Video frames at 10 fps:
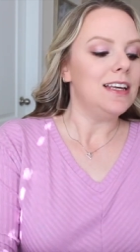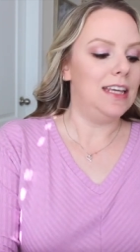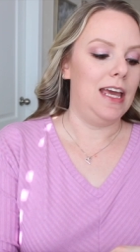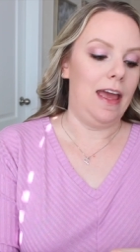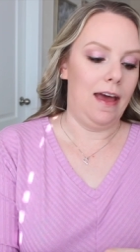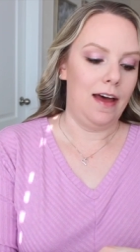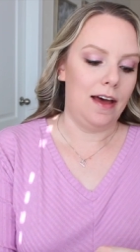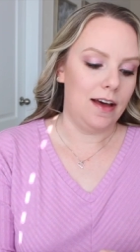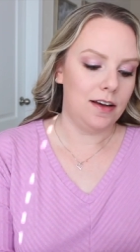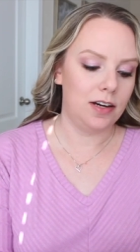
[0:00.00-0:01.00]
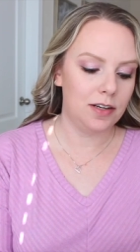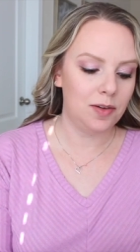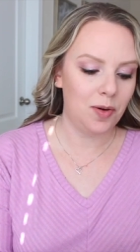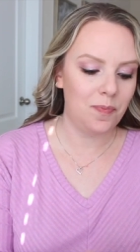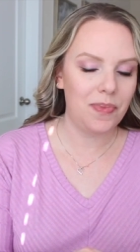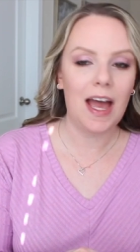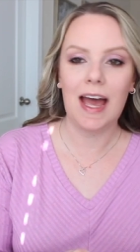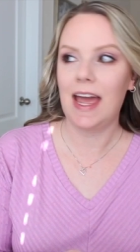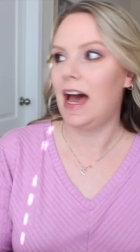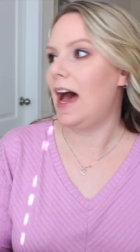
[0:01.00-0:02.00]
Yeah,
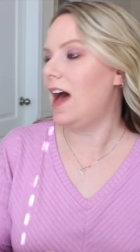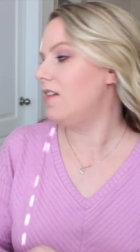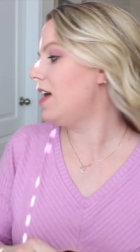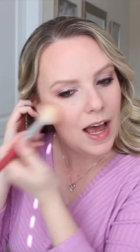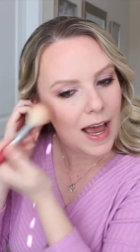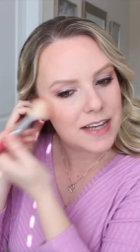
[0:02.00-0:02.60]
I had.